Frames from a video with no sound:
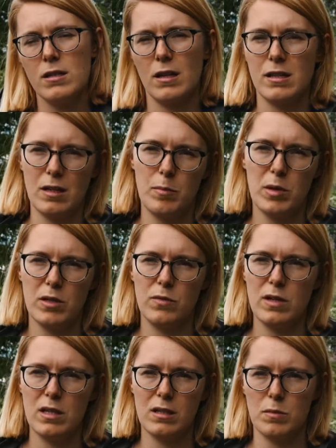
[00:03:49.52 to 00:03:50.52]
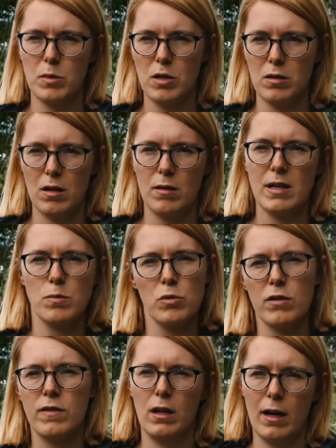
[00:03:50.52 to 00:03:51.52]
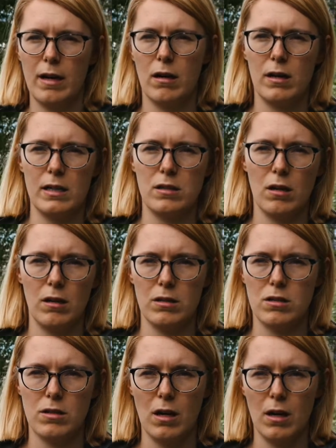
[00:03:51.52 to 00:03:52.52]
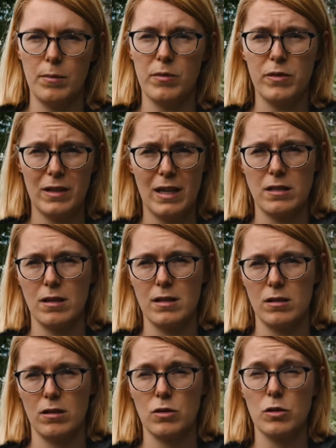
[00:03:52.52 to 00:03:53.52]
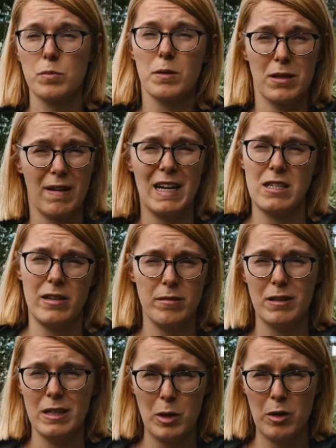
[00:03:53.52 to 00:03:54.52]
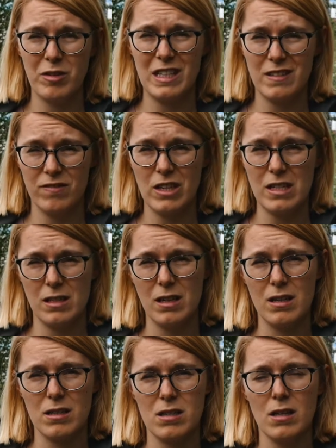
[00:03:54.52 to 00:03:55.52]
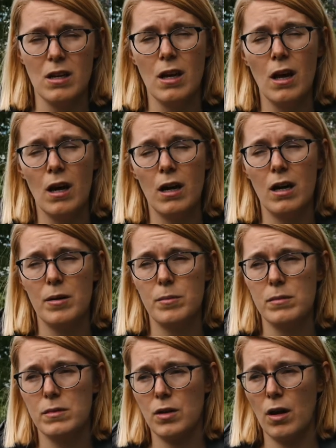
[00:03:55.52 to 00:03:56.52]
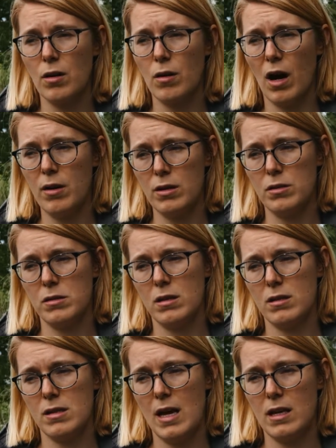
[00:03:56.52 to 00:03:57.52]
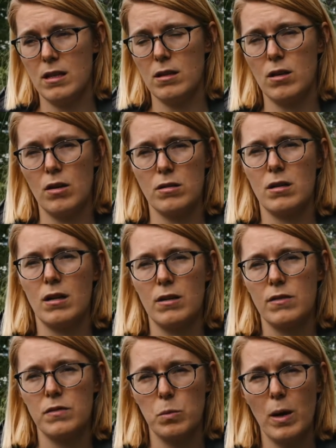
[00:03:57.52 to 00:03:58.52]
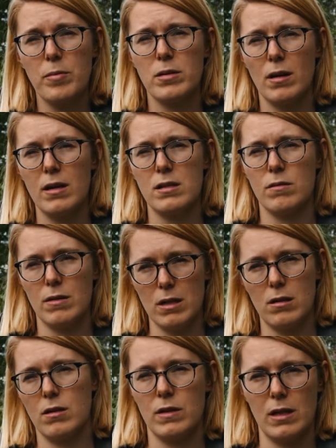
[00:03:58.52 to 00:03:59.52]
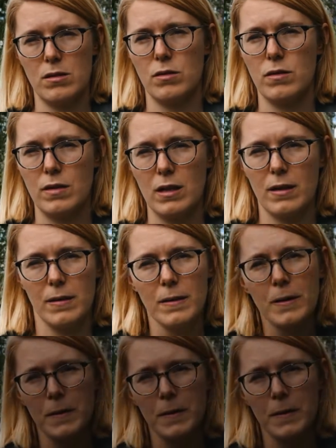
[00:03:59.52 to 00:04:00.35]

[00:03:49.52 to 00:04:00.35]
Sites like BuzzFeed, Gizmodo, it's more of a light-hearted touch um, for their science articles, but they're actually really well re researched. Um, so I would also say that those kind of websites are really good for that sort of thing.